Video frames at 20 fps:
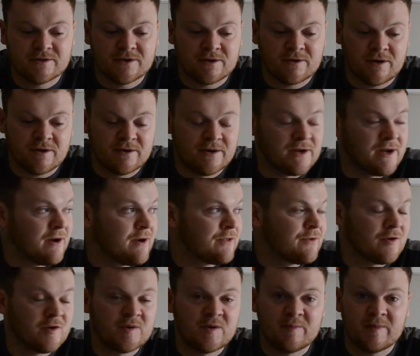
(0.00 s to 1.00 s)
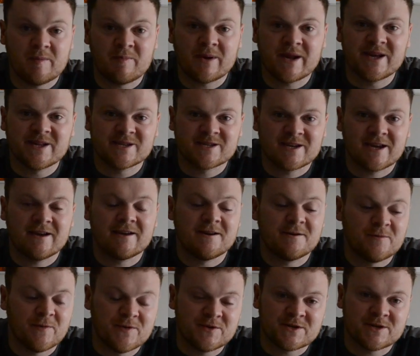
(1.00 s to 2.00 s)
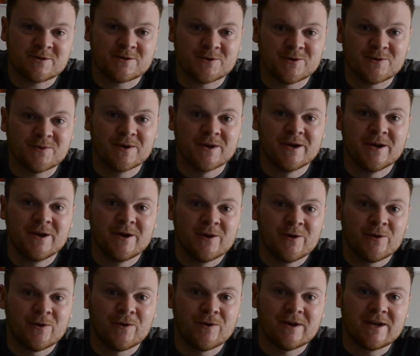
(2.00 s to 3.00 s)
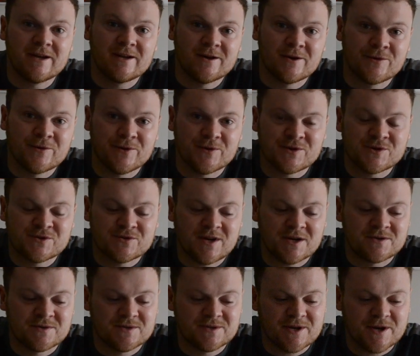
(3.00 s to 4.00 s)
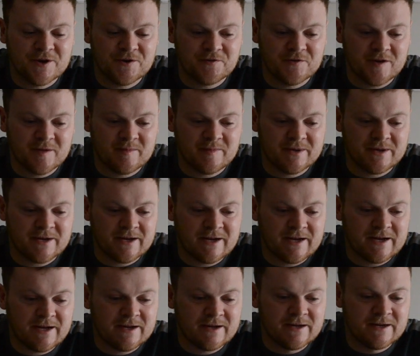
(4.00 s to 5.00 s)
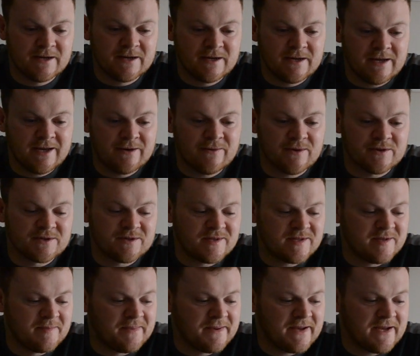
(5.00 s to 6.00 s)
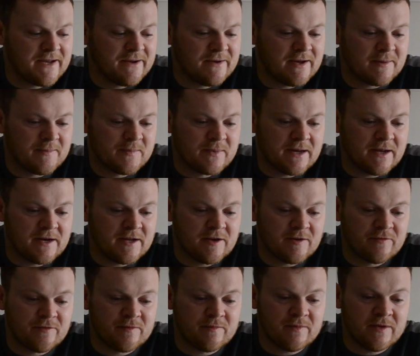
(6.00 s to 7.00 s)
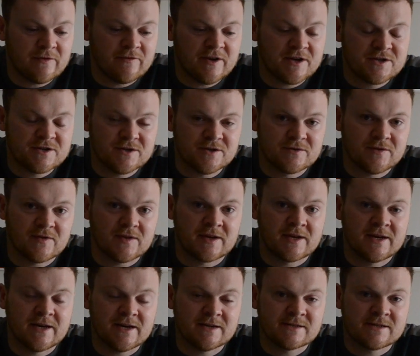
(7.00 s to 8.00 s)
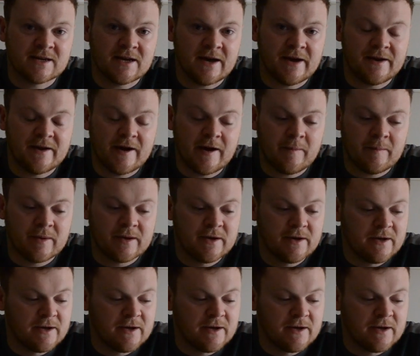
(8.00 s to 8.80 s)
I thought it would be plain sailing once it was all in. I thought the stress was over, but it wasn't to be. We had plenty of issues with the kit setting up,